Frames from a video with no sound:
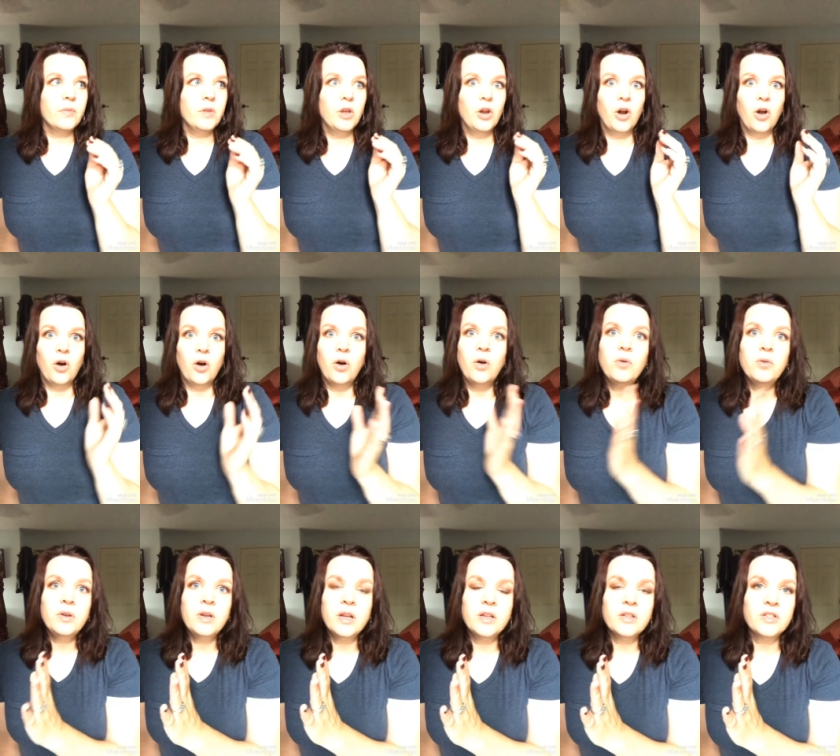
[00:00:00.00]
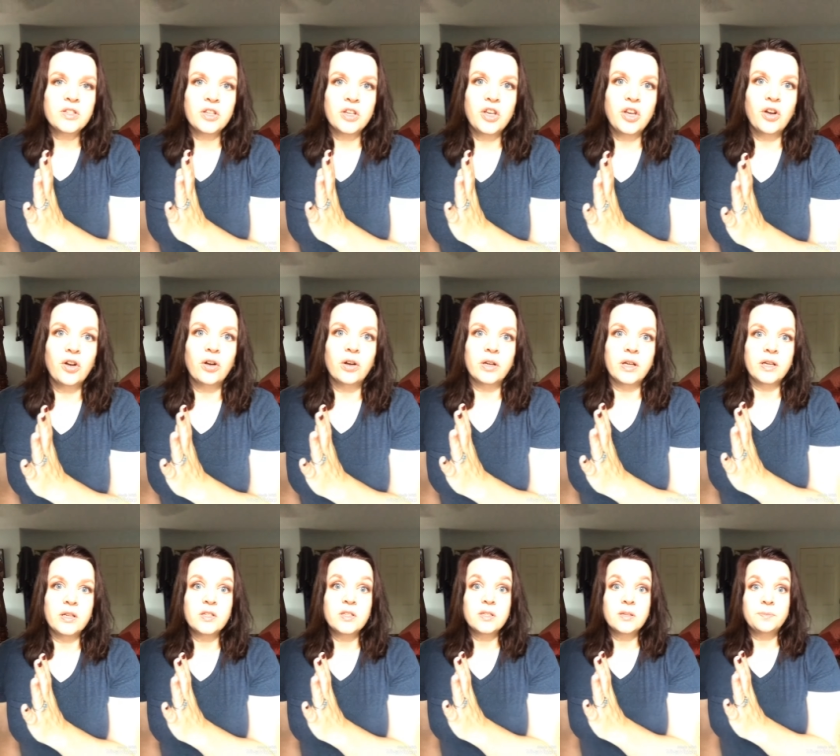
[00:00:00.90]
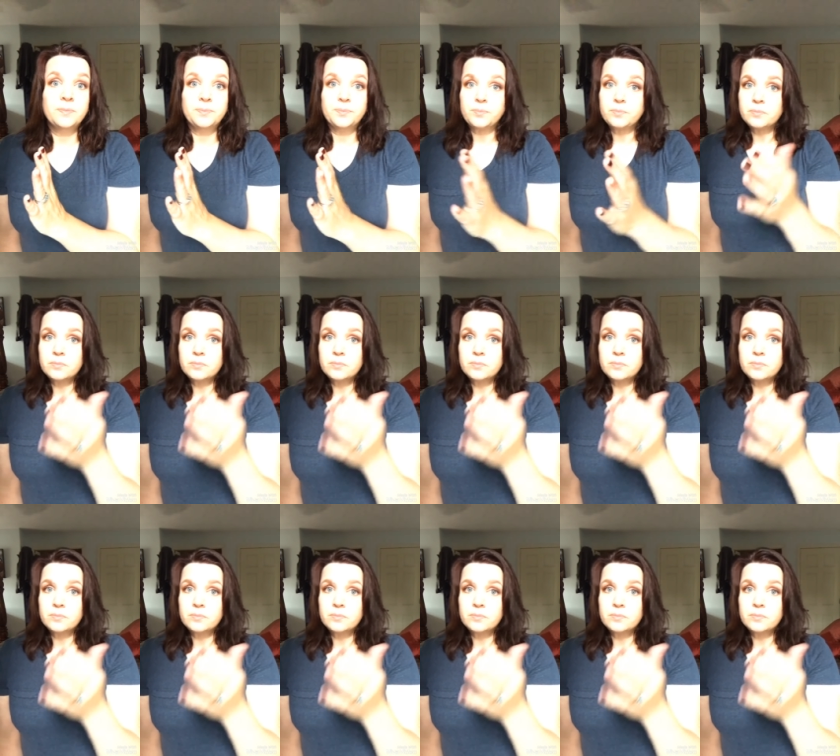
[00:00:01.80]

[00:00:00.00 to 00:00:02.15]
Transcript: you know own insecurities